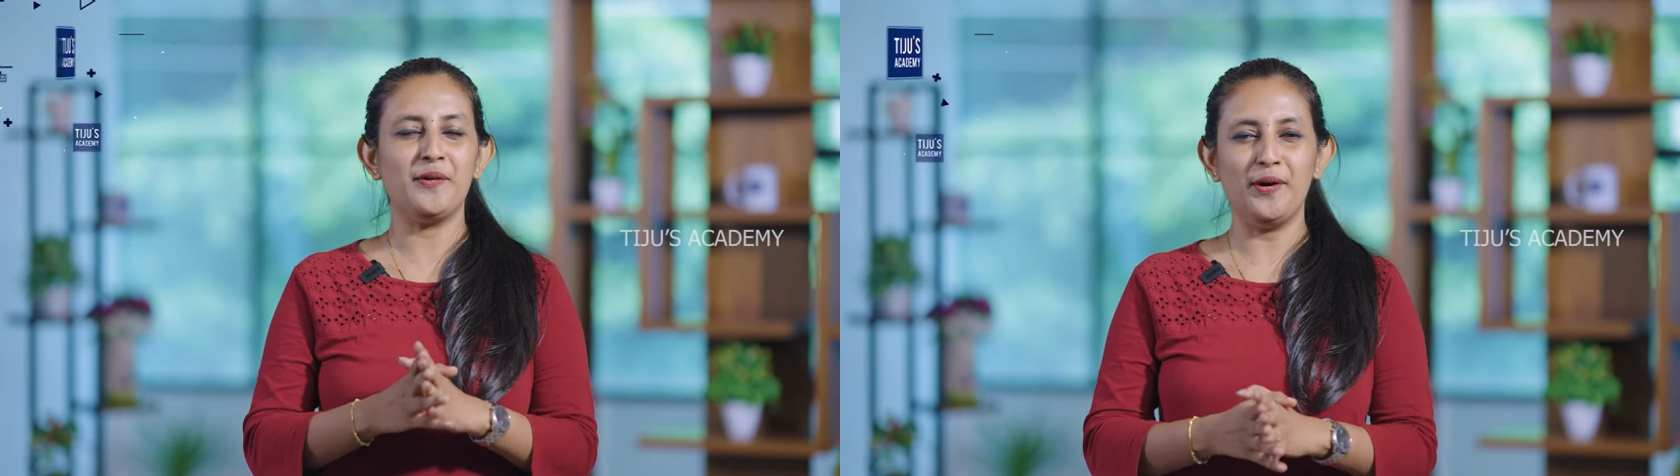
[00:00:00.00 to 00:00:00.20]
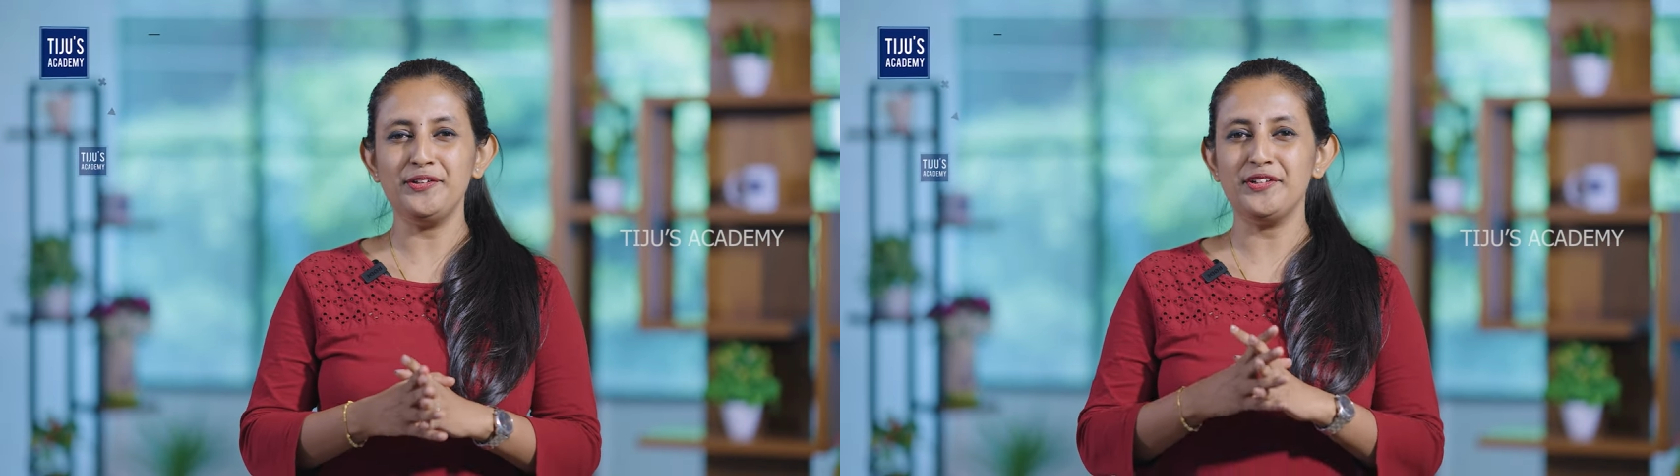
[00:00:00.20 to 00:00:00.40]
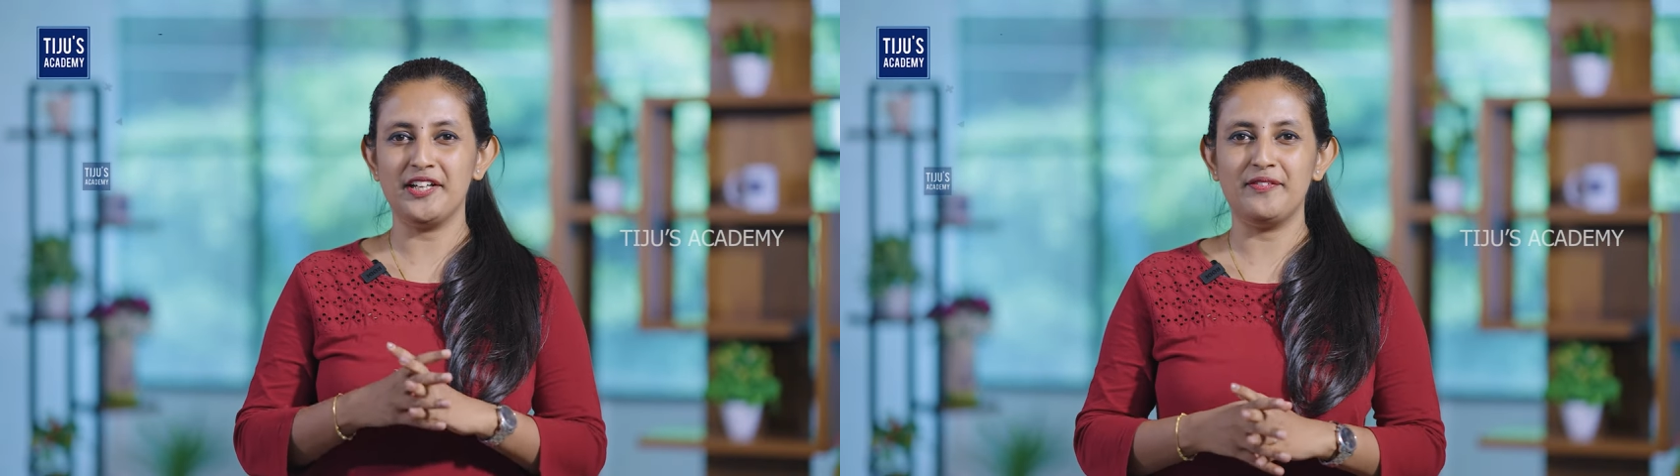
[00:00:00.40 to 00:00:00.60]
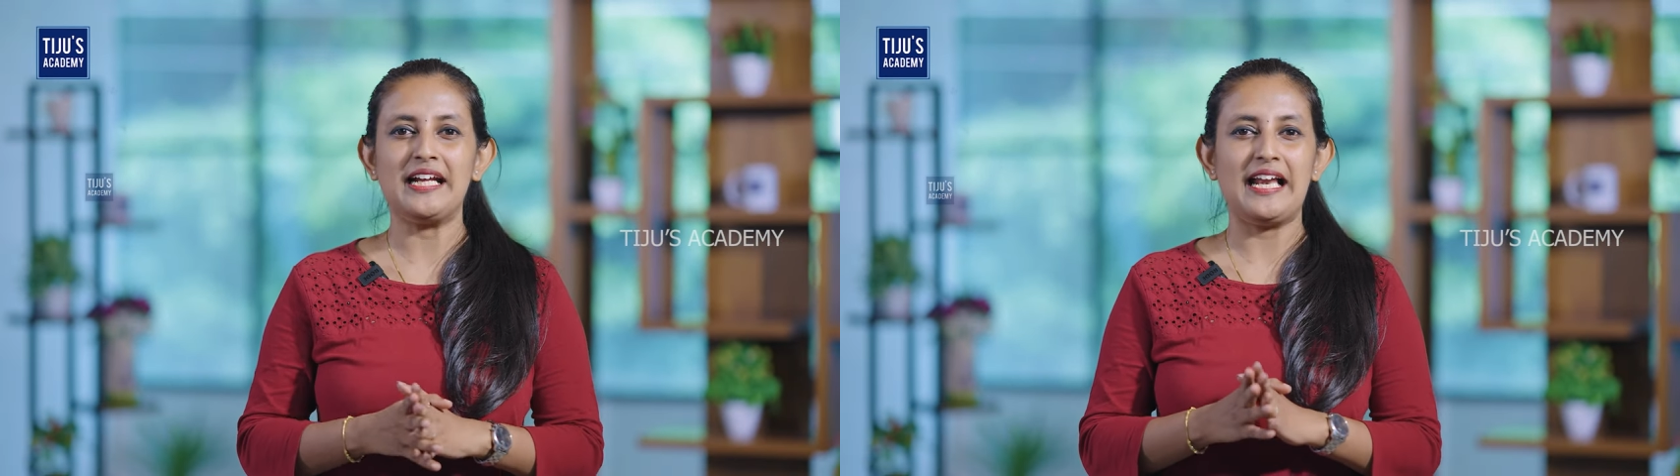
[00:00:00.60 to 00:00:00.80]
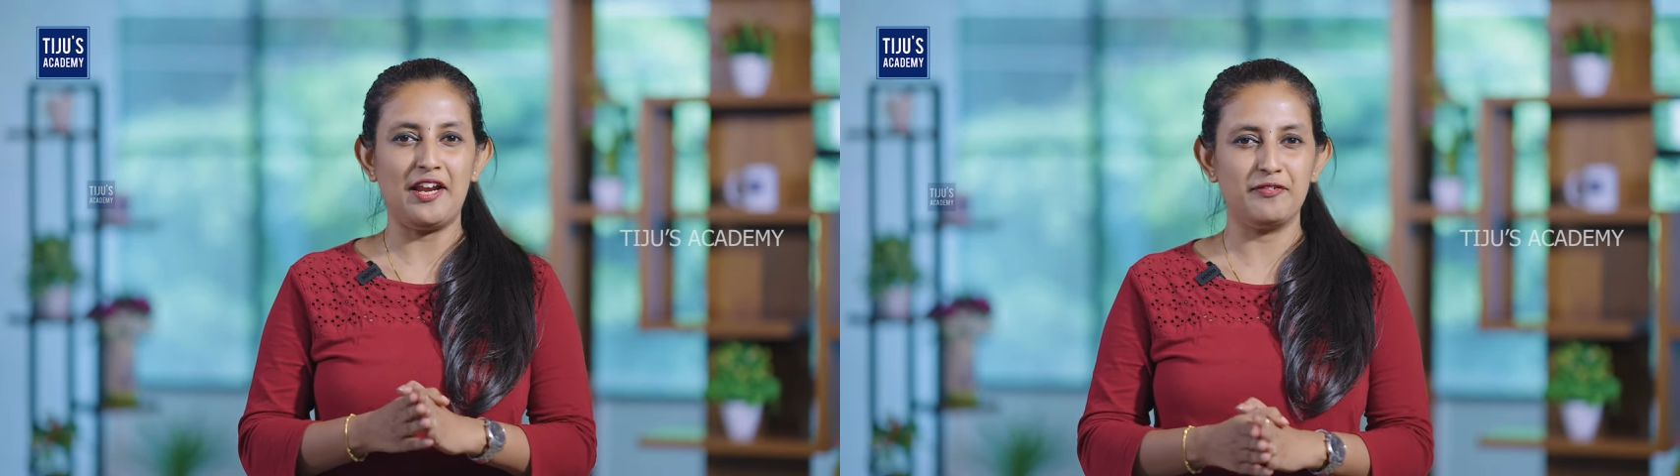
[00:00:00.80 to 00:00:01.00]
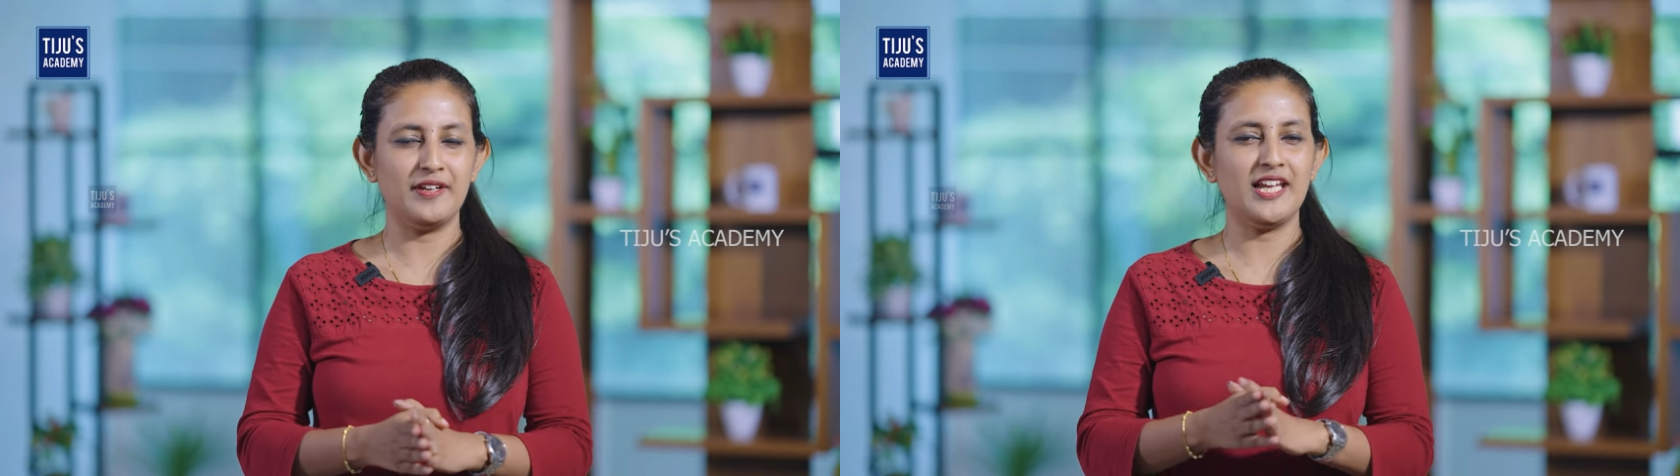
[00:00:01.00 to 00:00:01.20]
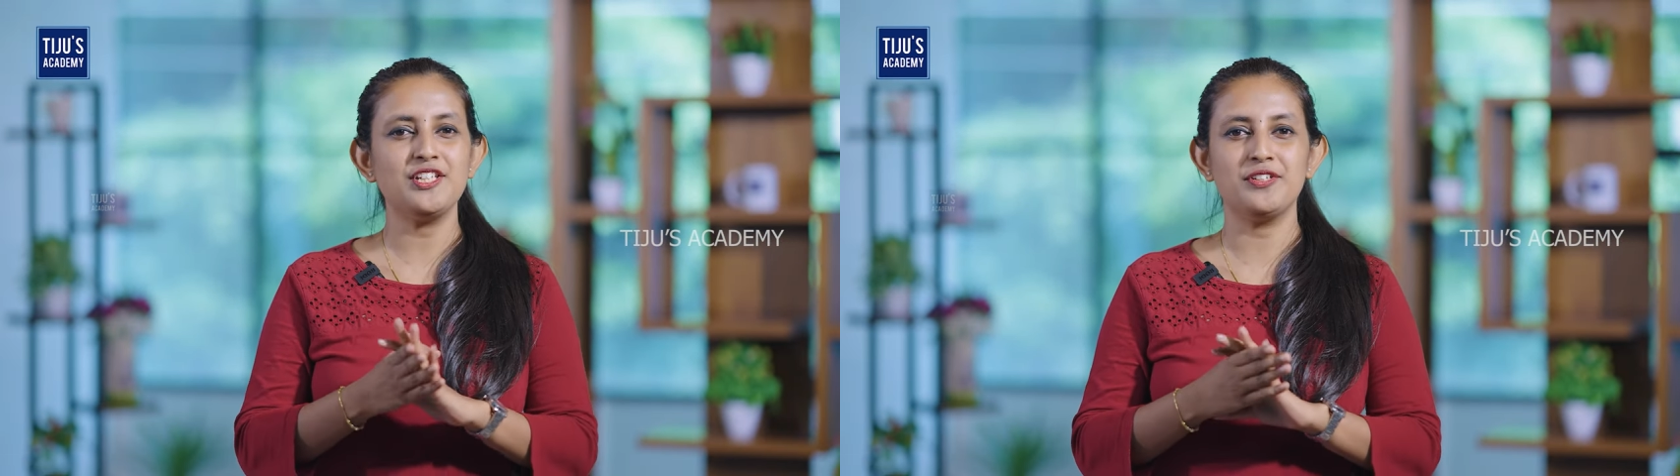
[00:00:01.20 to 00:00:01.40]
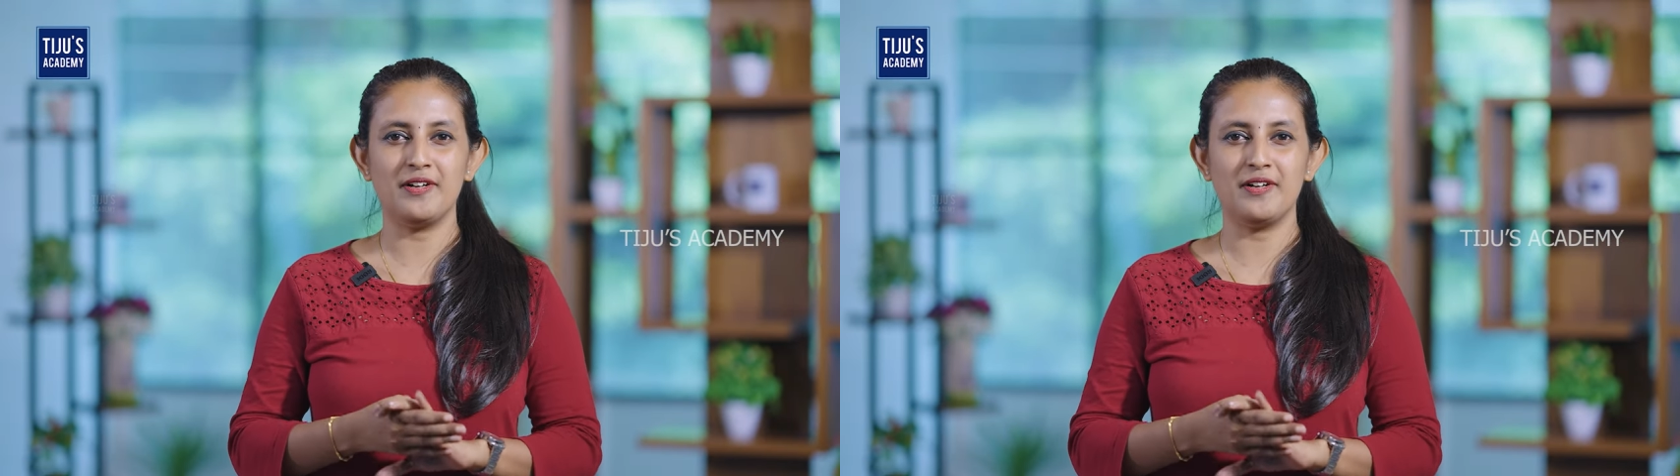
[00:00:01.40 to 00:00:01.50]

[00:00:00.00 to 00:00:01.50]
going to give a clarification